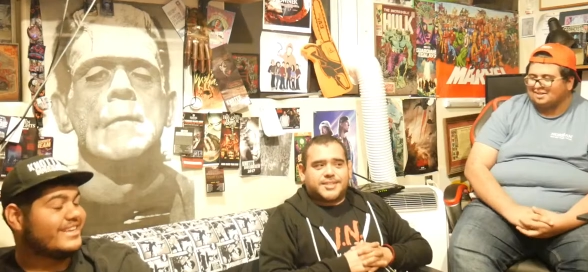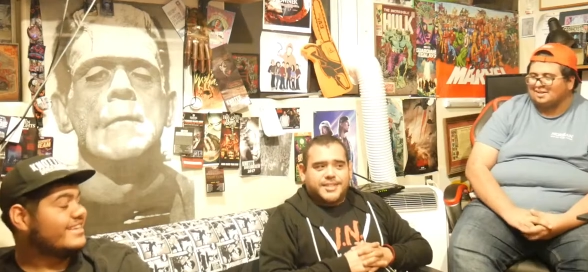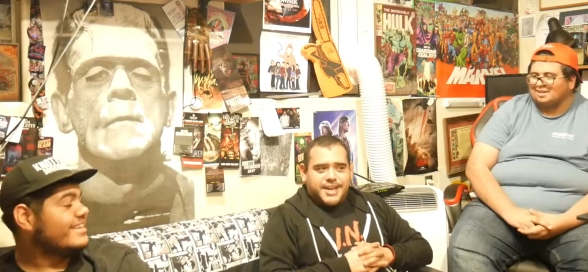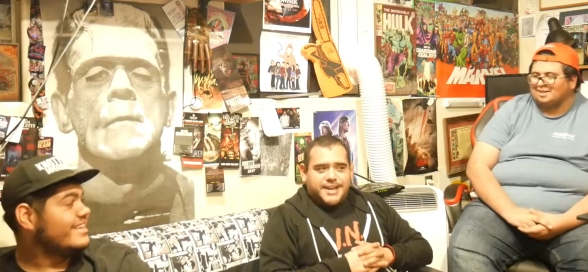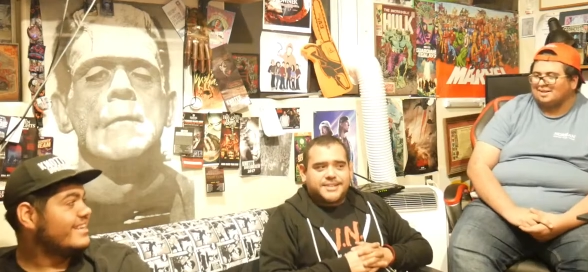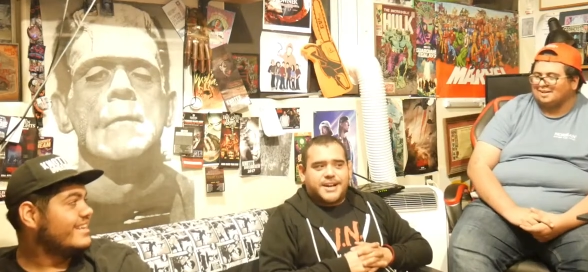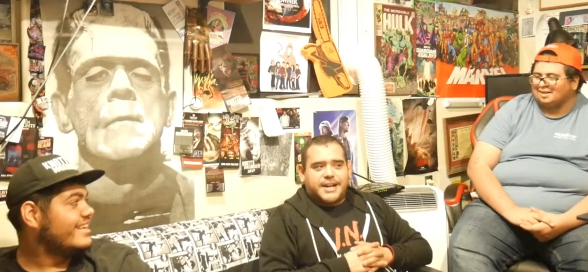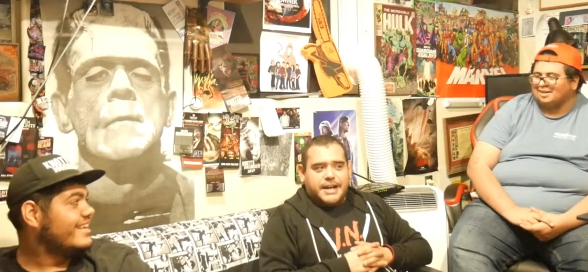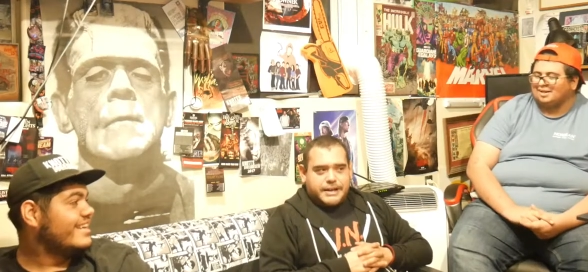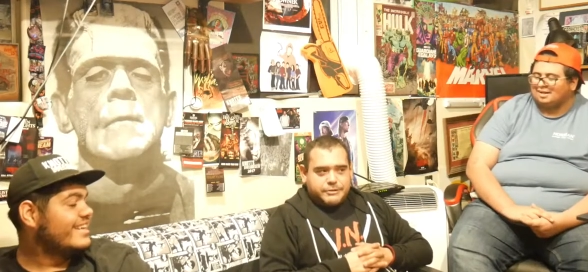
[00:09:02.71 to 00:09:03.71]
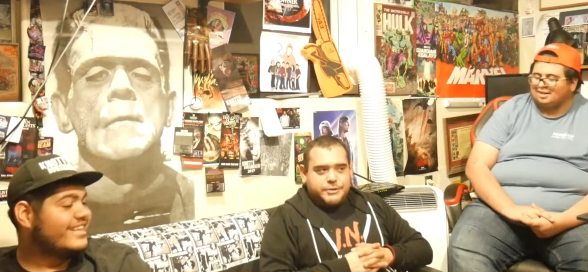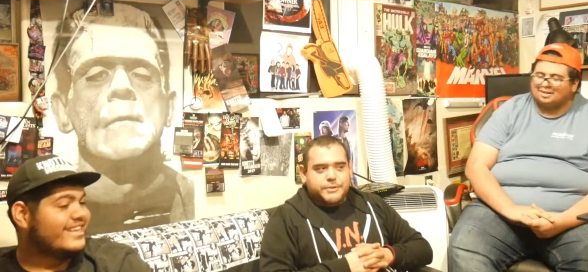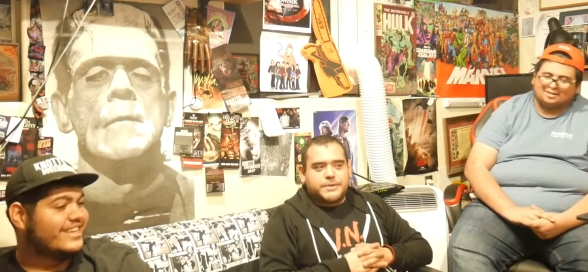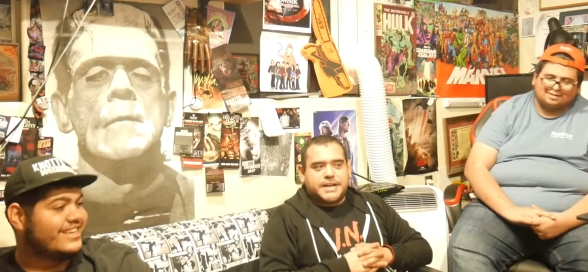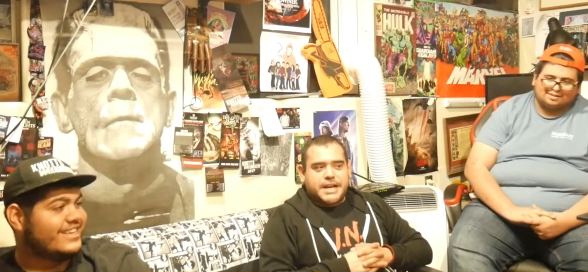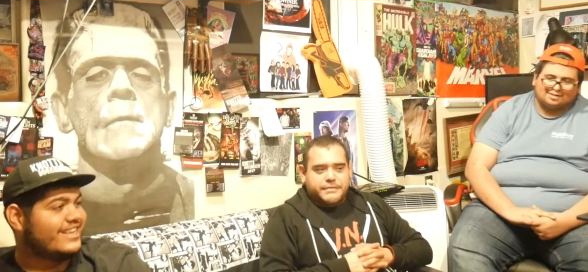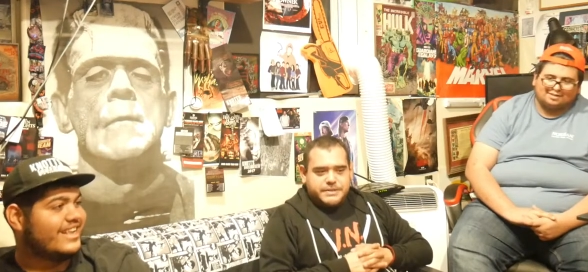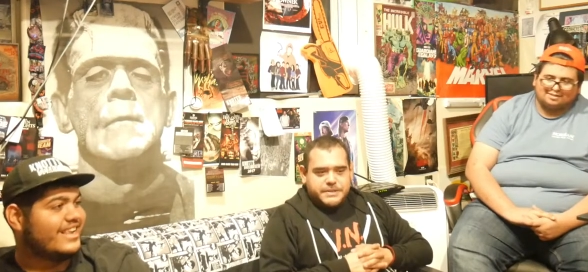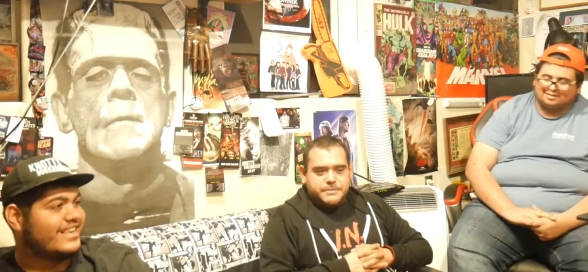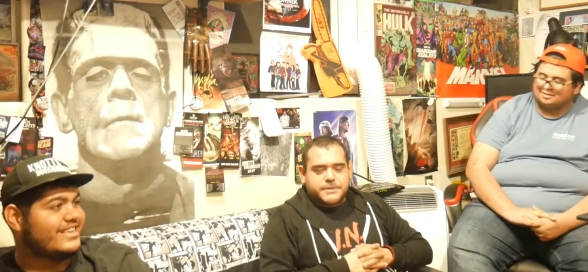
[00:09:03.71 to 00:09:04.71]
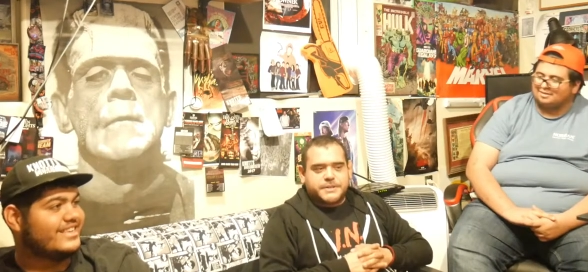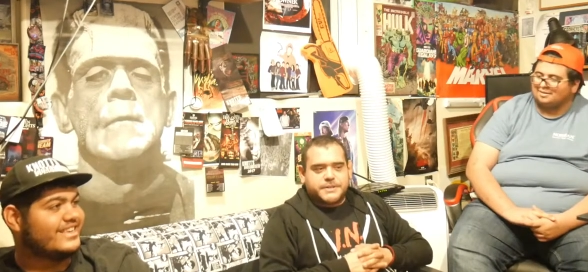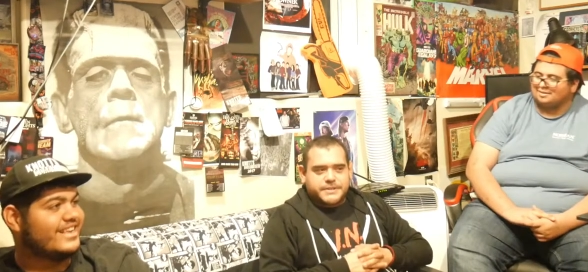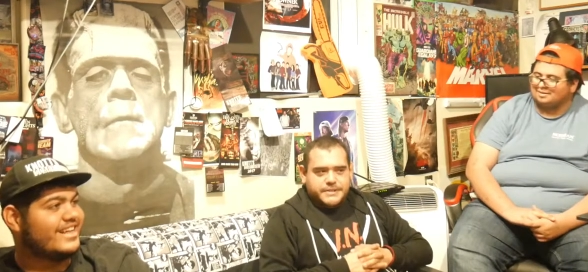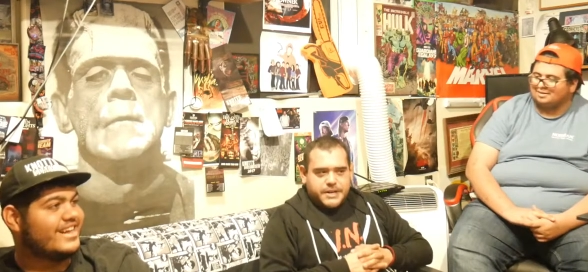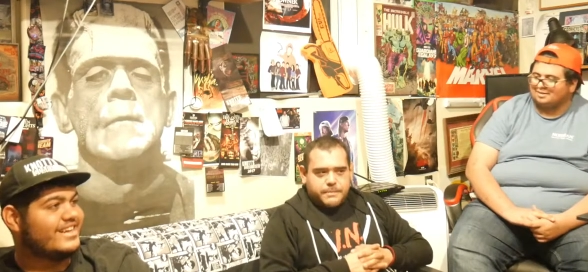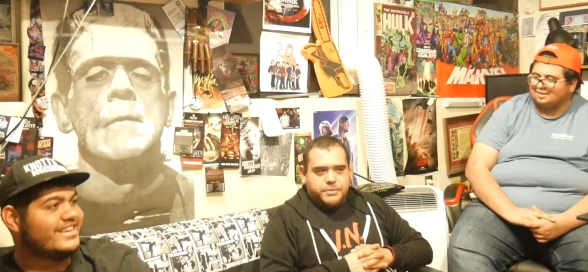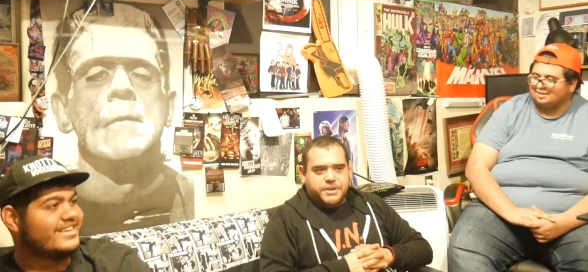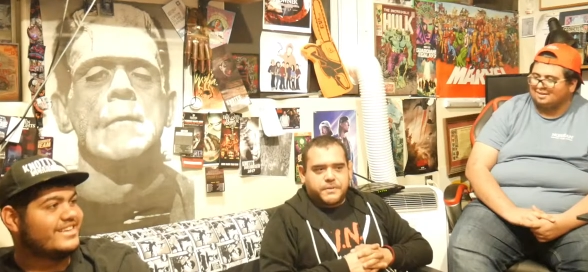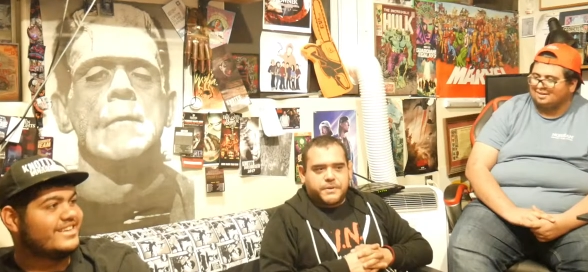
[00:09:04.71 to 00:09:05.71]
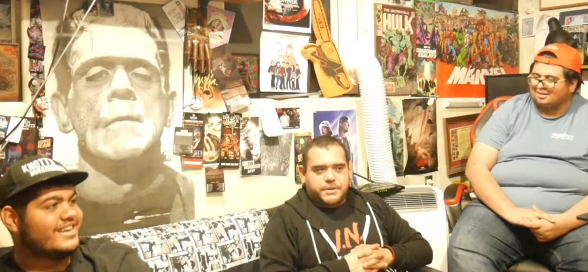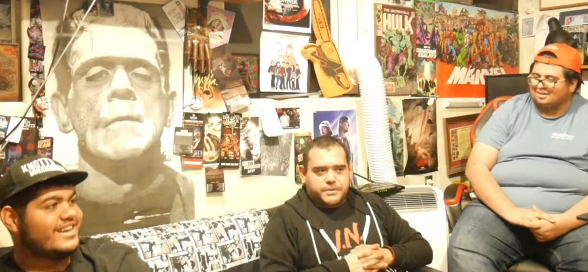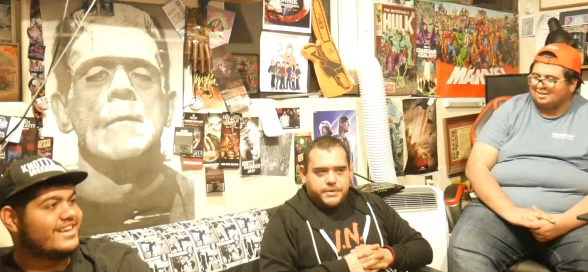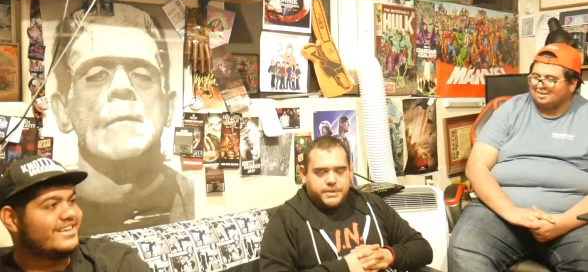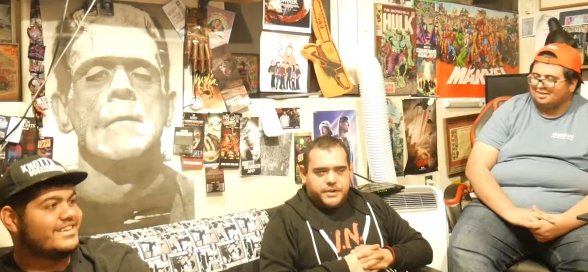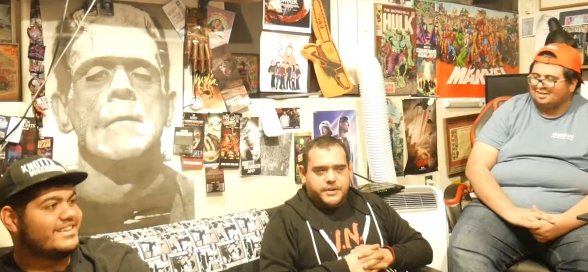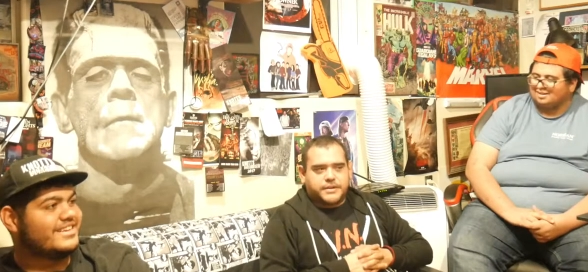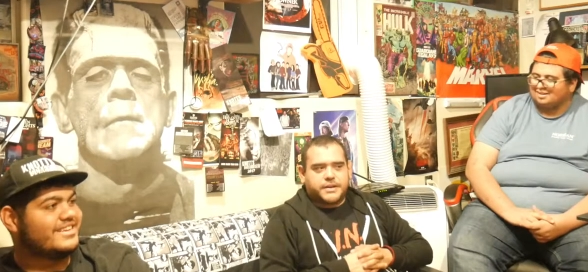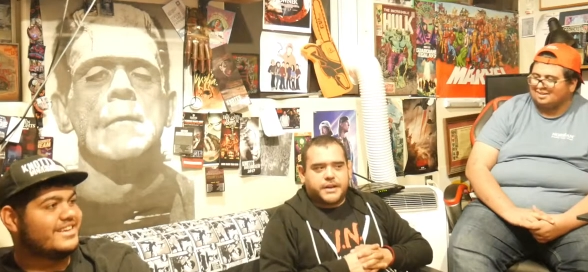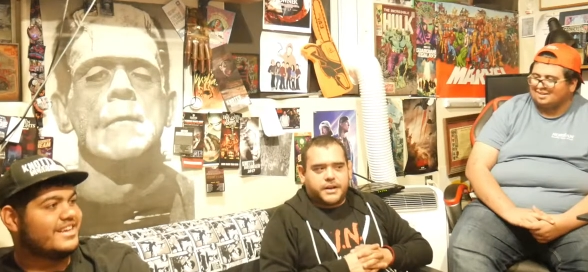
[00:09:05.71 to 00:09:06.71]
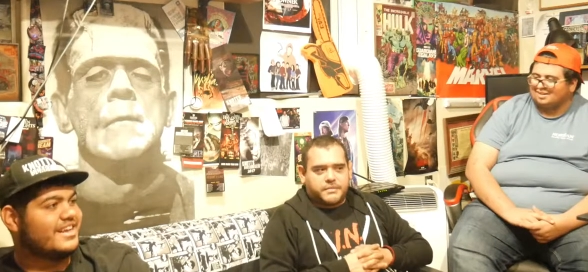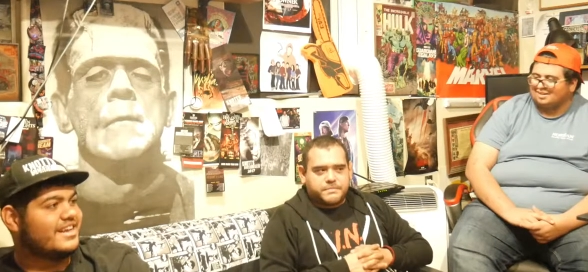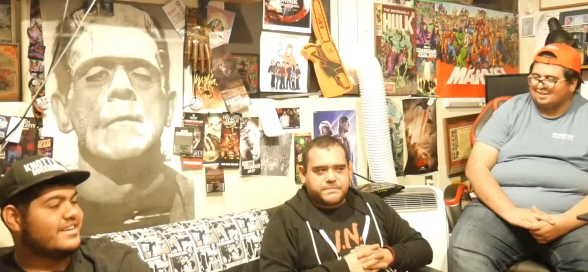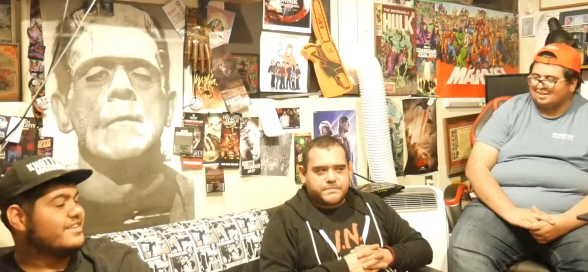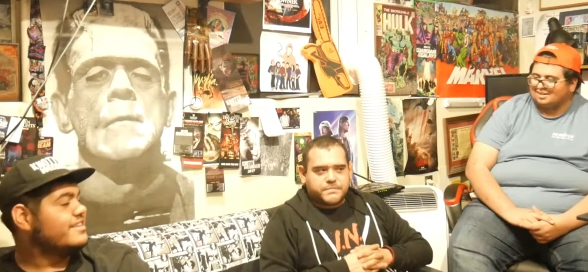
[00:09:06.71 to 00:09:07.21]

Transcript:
Speaker 1: Yeah, I, I, you and I have a similar upbringing with with haunt. Um,